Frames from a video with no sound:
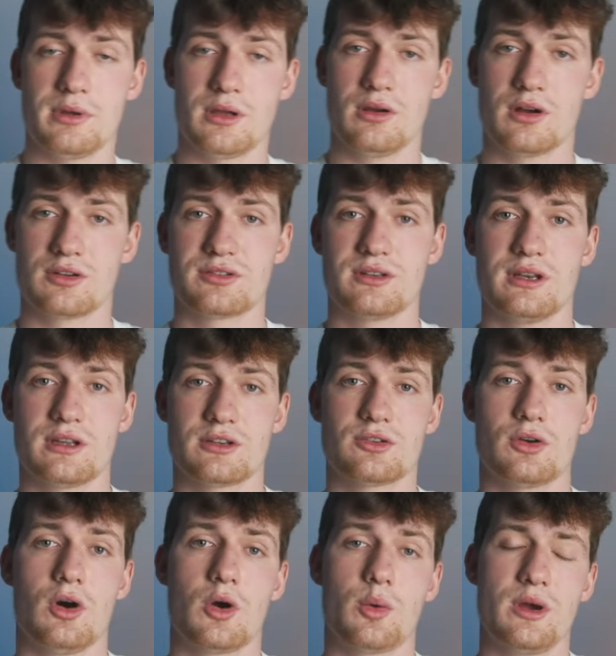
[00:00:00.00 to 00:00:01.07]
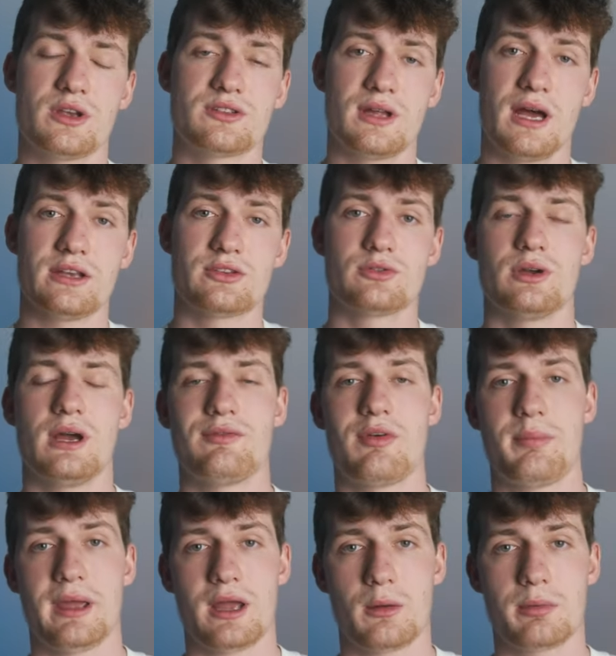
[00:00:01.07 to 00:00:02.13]
because it is always nice to have a
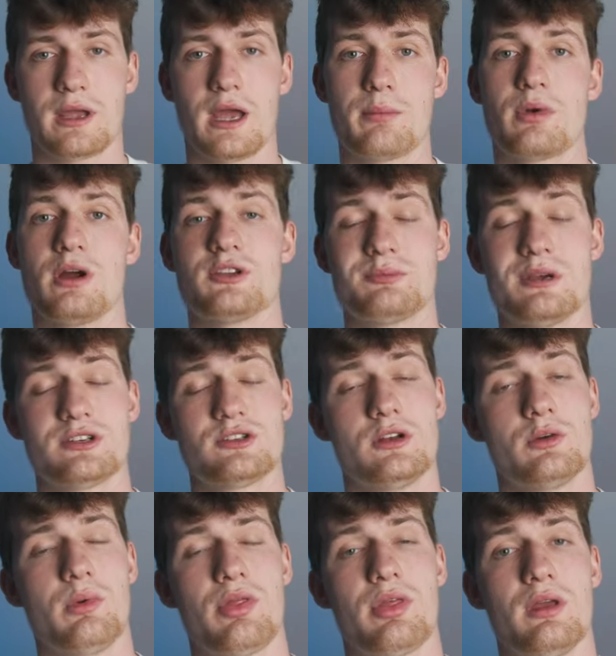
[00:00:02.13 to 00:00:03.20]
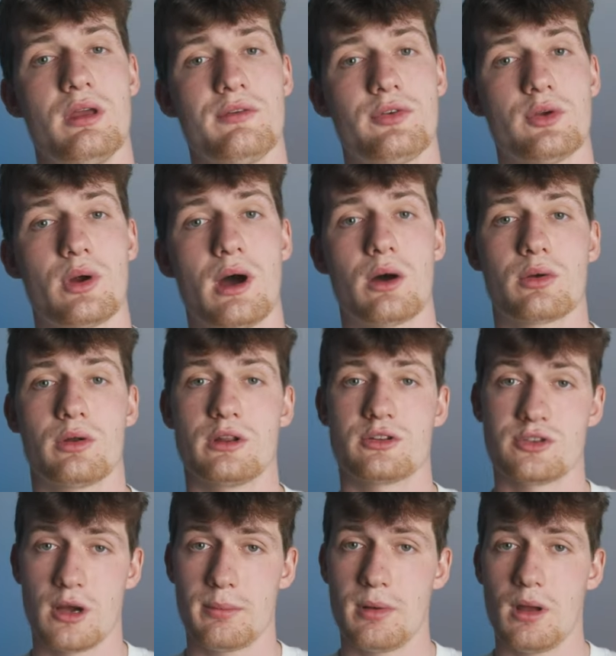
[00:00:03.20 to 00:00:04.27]
backup camera, especially with if you're out on a
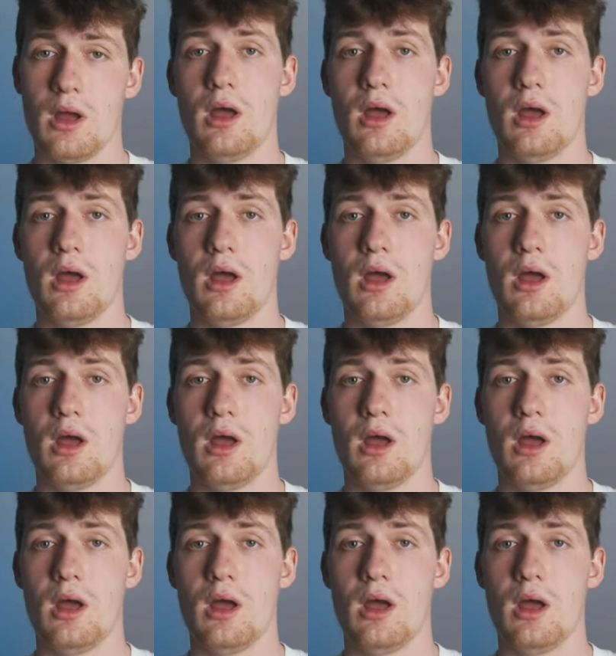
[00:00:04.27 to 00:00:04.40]
job